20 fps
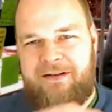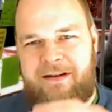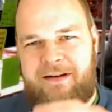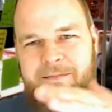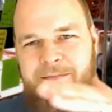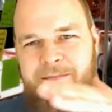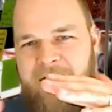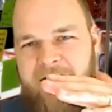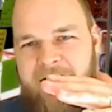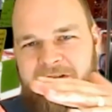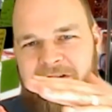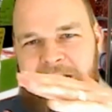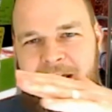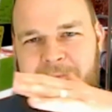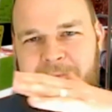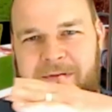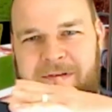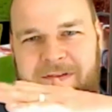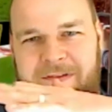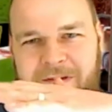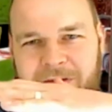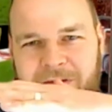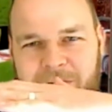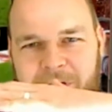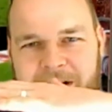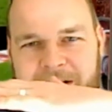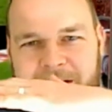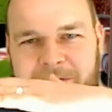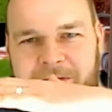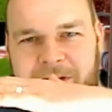Then in pie shape is just
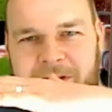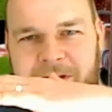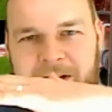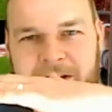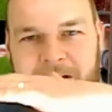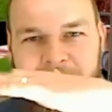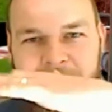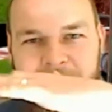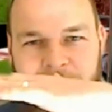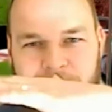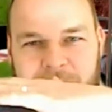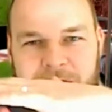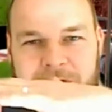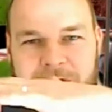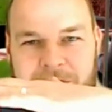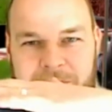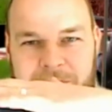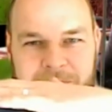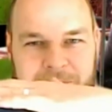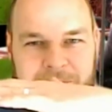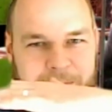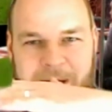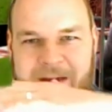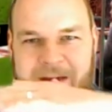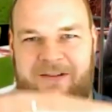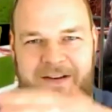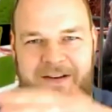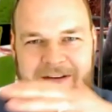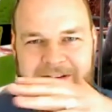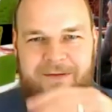where you've kind of got two
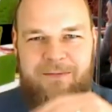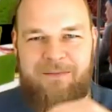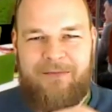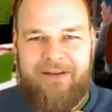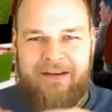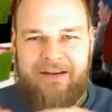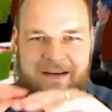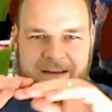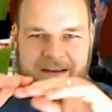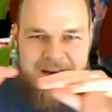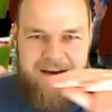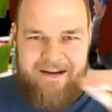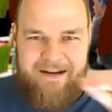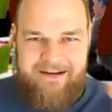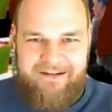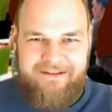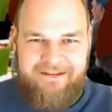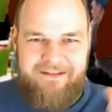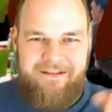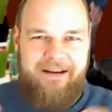specialisms and a,